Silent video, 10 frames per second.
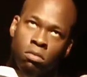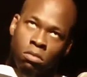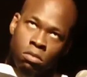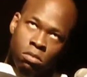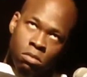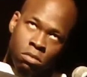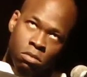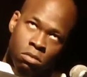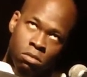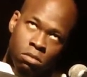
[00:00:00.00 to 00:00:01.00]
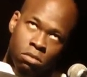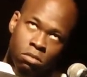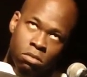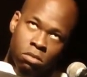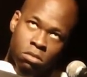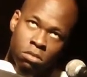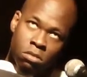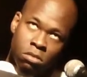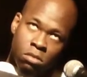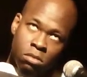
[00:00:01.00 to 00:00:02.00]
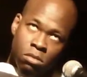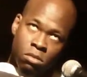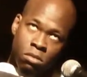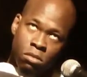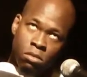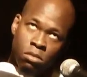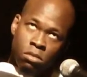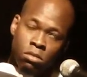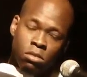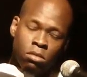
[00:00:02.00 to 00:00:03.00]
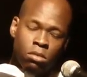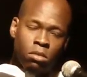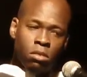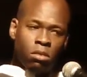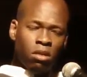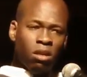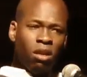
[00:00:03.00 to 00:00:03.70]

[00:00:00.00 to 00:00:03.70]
[no speech]